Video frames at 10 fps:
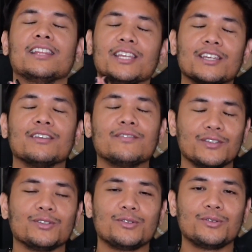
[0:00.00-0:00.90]
think if
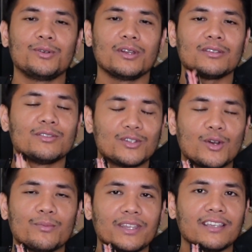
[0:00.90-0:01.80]
you
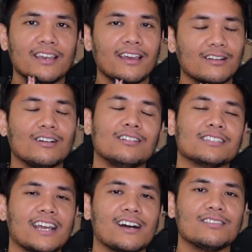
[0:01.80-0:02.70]
know me at all
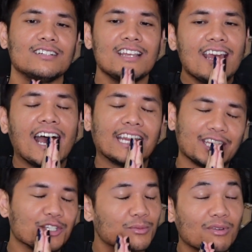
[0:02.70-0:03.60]
now, I
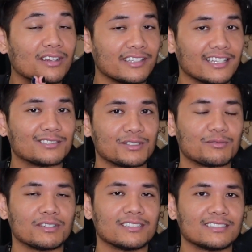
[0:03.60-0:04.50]
think you can probably guess which
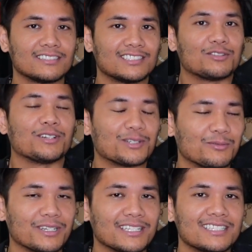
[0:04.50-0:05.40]
one is going to
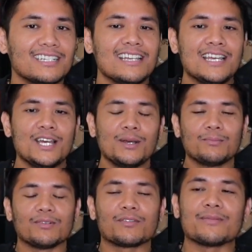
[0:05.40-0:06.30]
win.
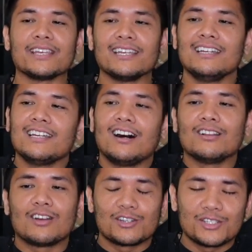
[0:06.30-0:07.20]
But for me, a
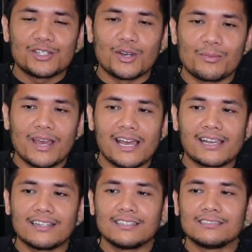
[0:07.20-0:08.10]
large tote
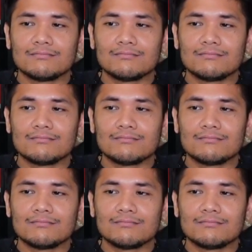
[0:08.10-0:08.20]
bag,